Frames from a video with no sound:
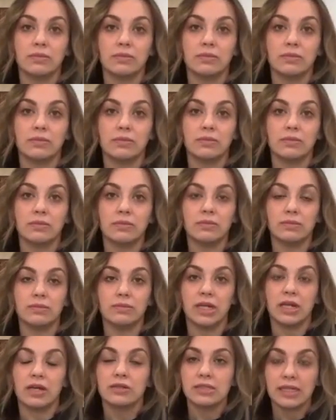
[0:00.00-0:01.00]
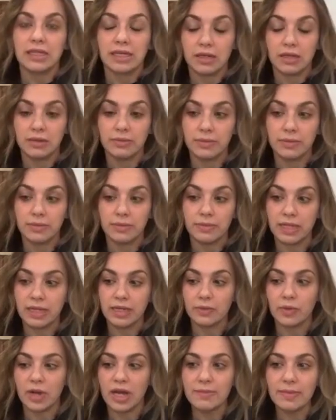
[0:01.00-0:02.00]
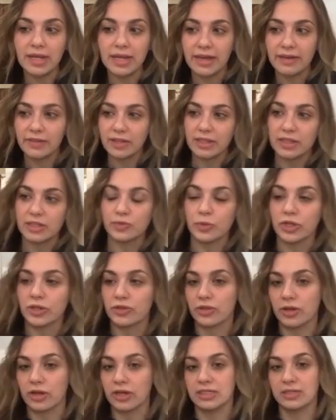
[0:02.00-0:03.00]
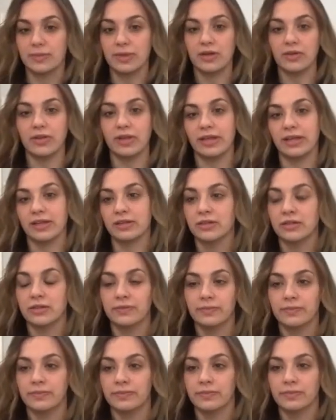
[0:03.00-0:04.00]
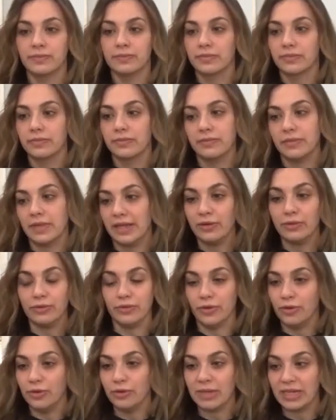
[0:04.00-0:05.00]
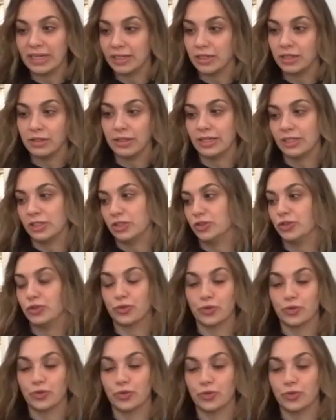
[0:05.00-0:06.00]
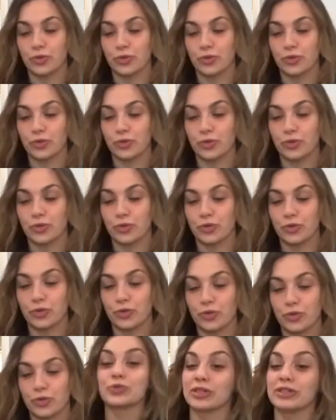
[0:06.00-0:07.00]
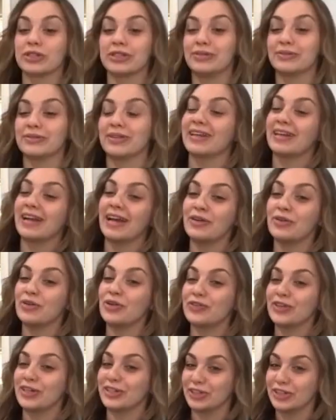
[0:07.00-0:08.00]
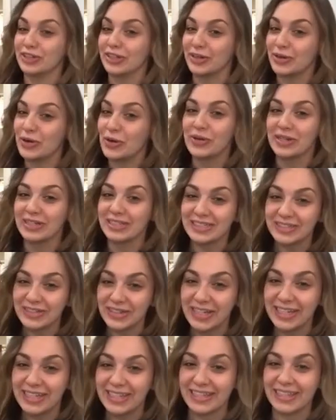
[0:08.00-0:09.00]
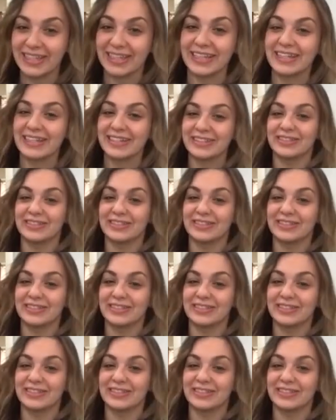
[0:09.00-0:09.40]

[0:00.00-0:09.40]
And I was like, man, why am I having these weird thoughts about like, I don't know, am I gonna like just throw my baby? Or this is really like, I don't know if I should like go into it, like